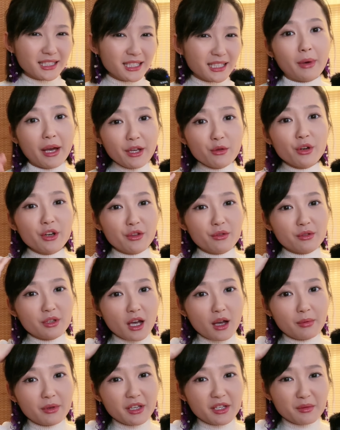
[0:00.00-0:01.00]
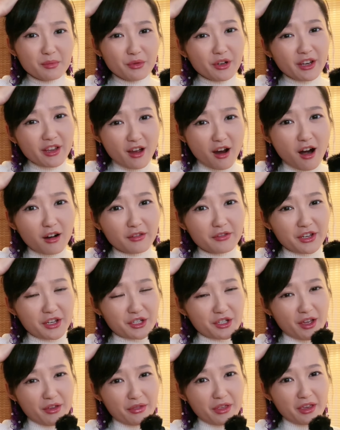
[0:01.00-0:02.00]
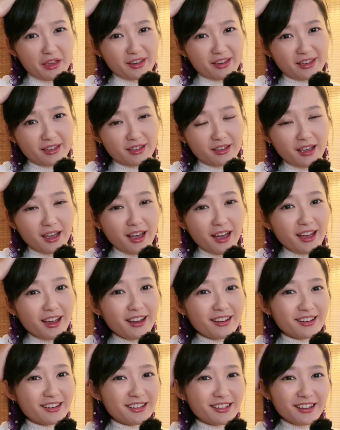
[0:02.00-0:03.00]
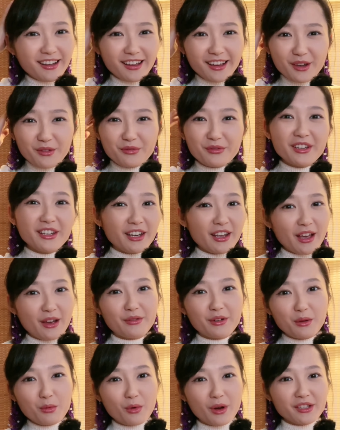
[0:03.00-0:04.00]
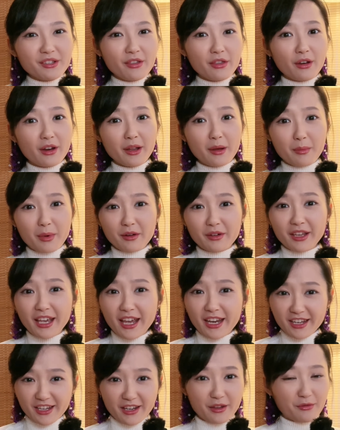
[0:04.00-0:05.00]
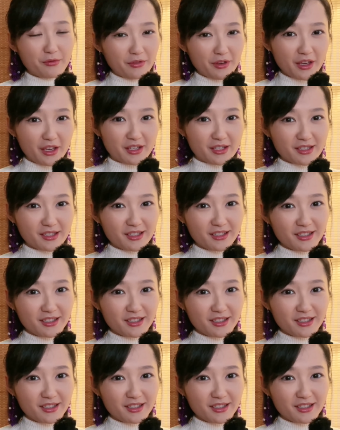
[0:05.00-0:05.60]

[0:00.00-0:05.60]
My cranial top is pretty average, I think, and I've never once thought about getting it fixed.